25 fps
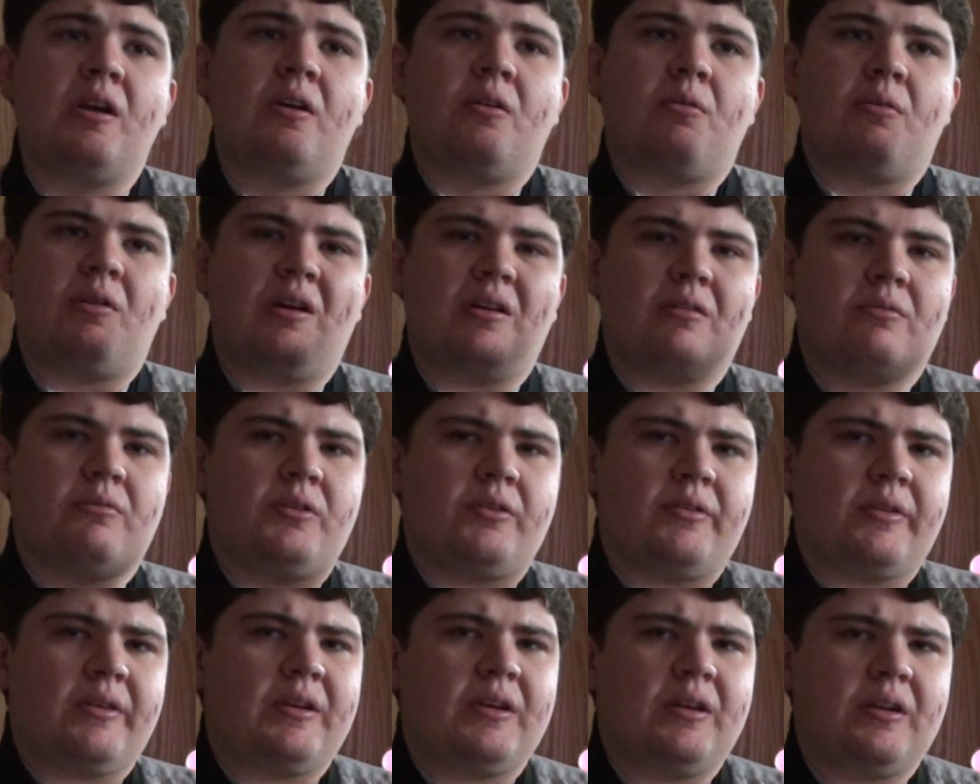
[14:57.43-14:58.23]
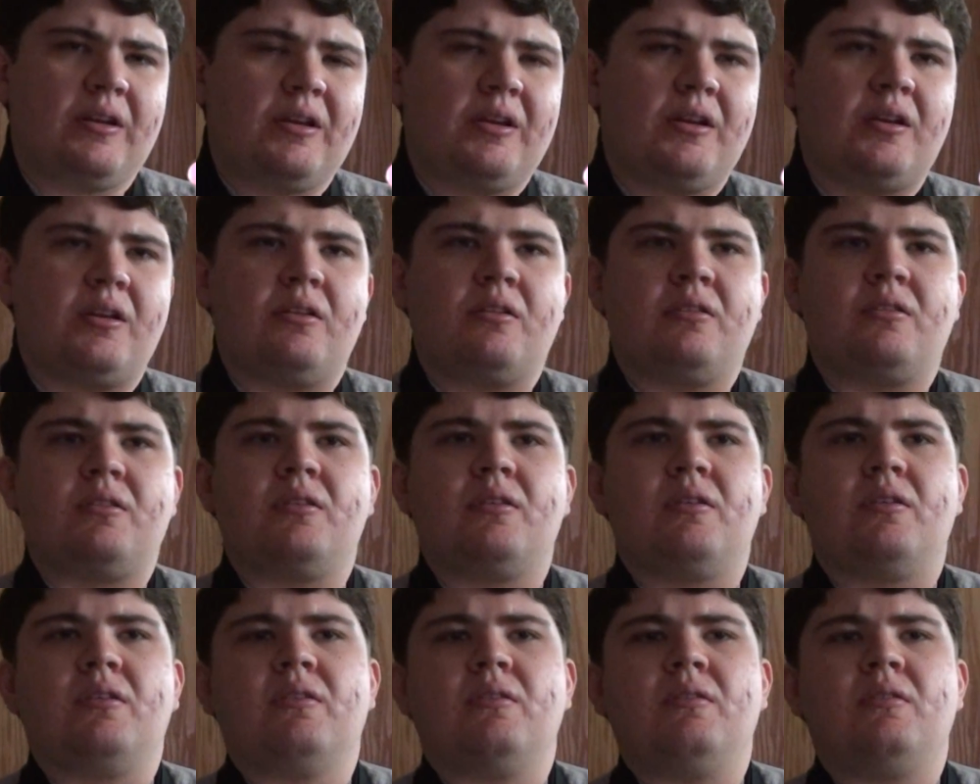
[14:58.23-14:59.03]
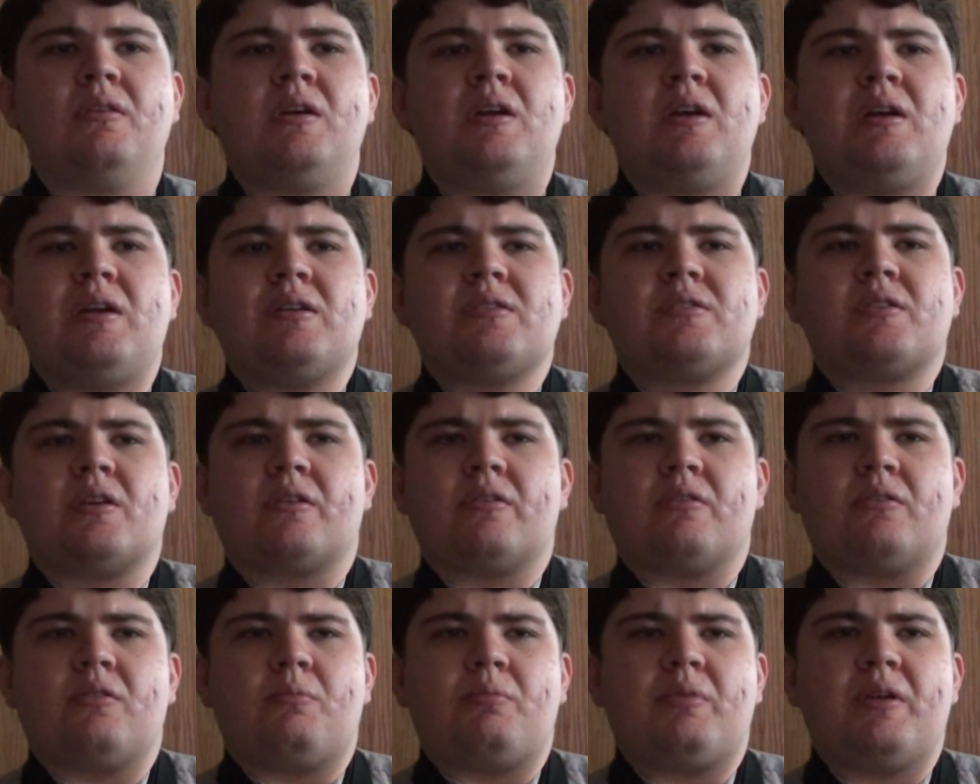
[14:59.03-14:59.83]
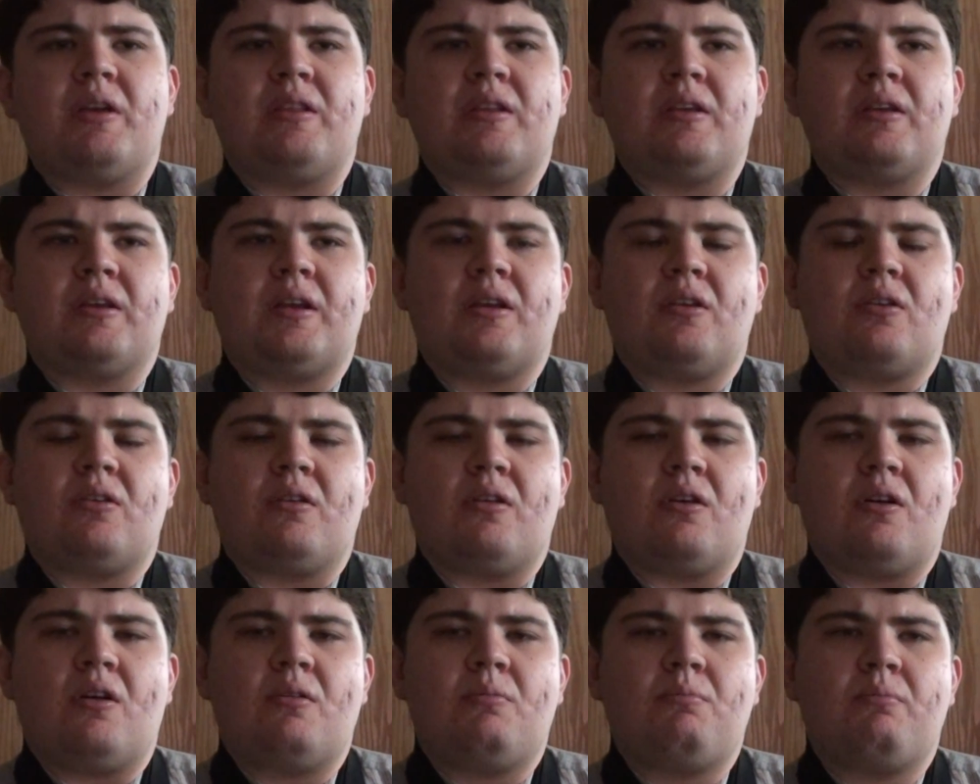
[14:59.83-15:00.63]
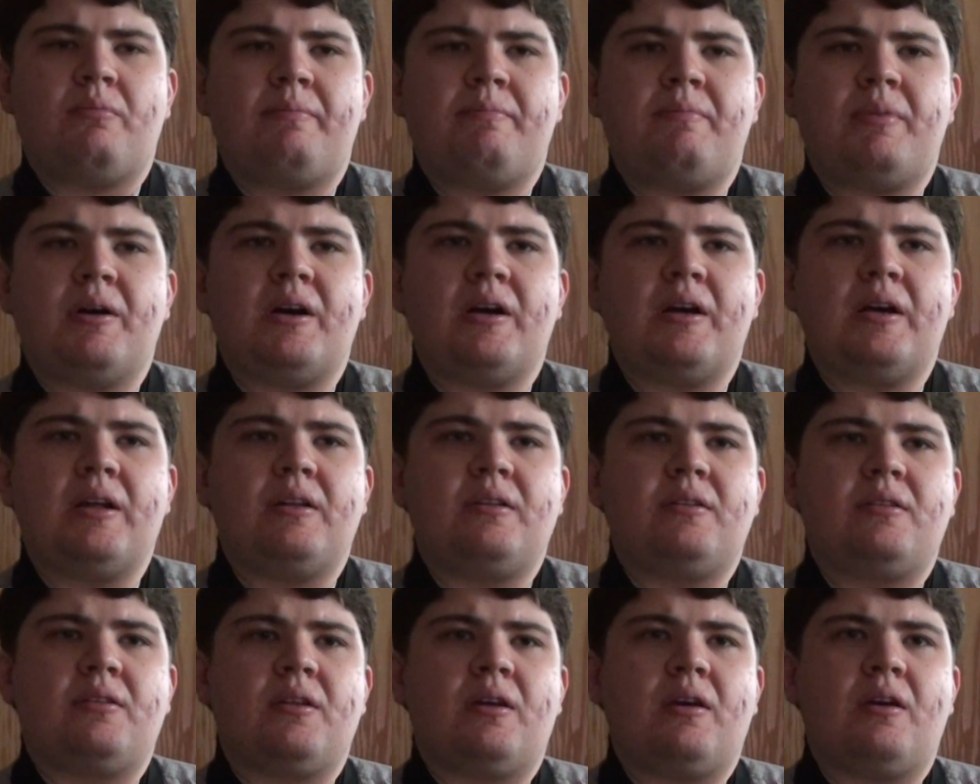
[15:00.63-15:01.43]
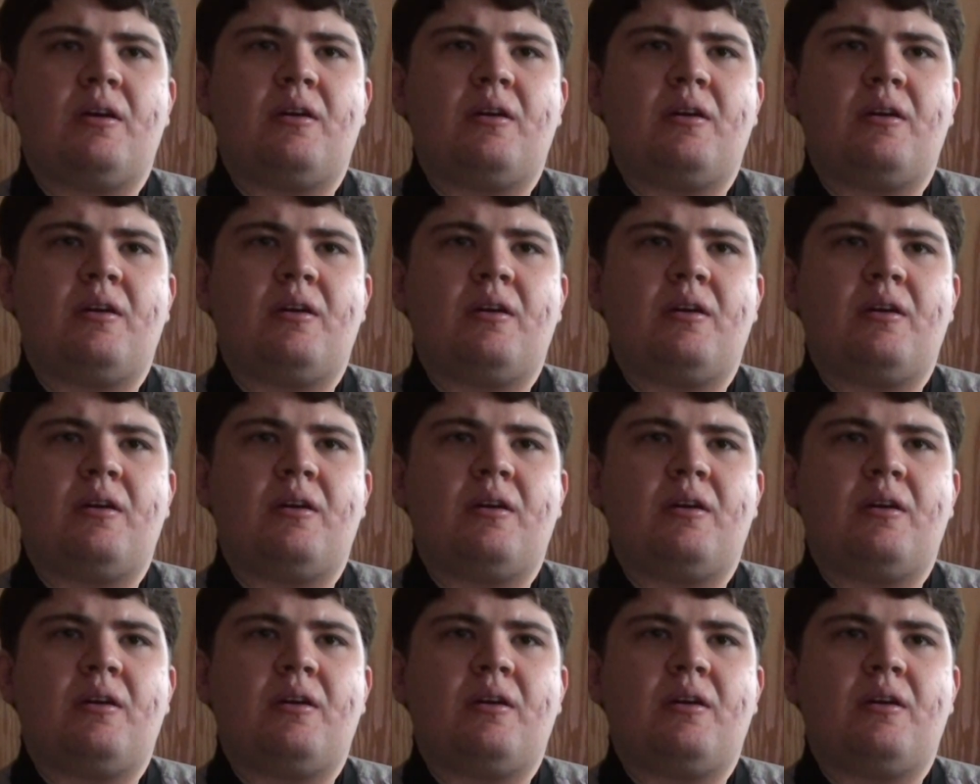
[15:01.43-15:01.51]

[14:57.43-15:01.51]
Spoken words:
We're not really going to get into circular breathing here at all, but